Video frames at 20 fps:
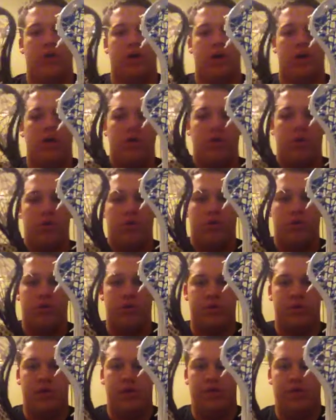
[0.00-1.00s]
I don't know which
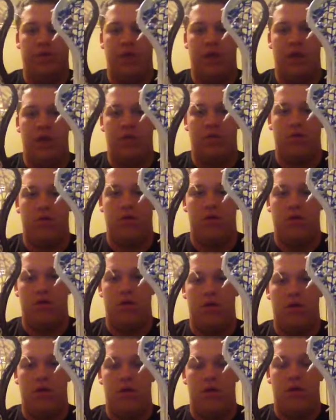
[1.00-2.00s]
one's stiffer yet,
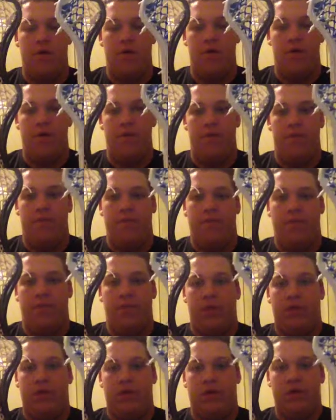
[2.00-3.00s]

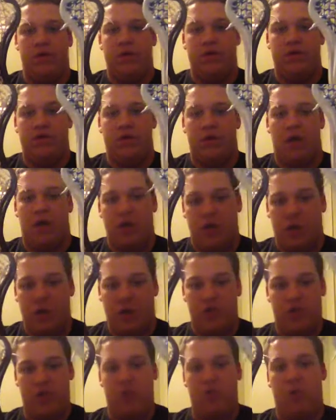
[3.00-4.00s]
because I
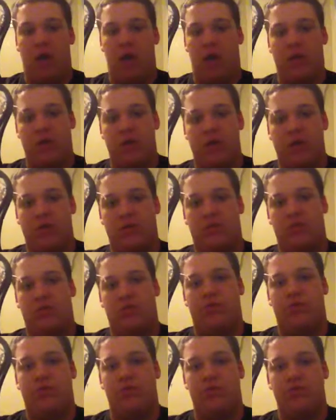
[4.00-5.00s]
just bought this,
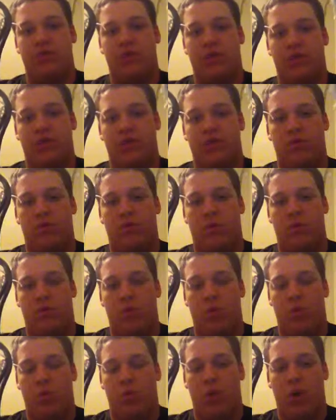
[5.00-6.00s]
used it in I think
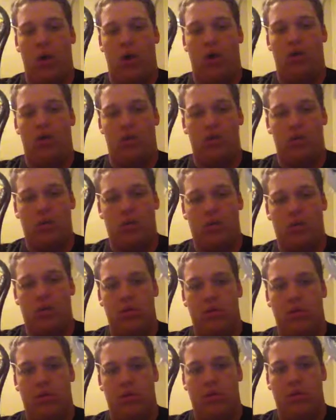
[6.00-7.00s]
1
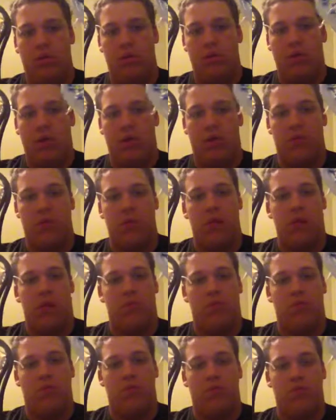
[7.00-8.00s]
pickup game.
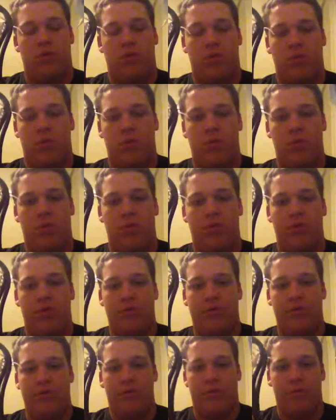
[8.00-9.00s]
I don't really remember,
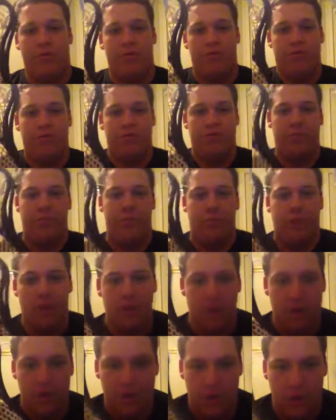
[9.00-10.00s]
but
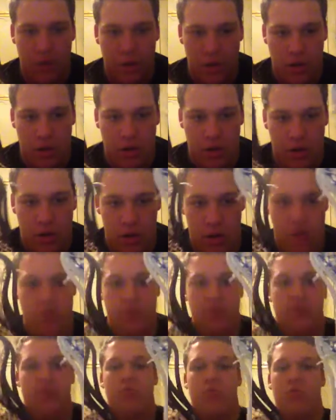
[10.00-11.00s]
I'll
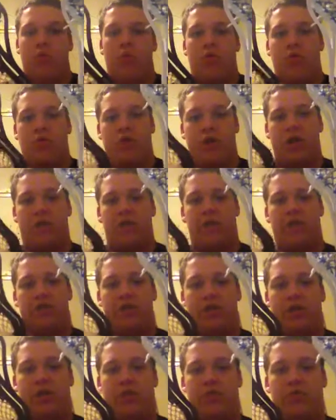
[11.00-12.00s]
use it some more. I'm trying out for a
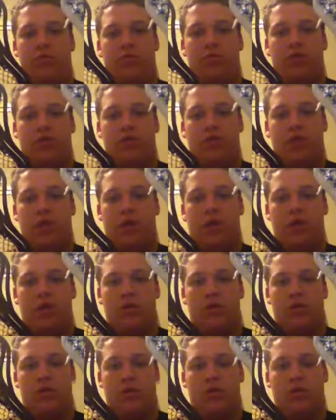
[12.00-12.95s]
team this weekend.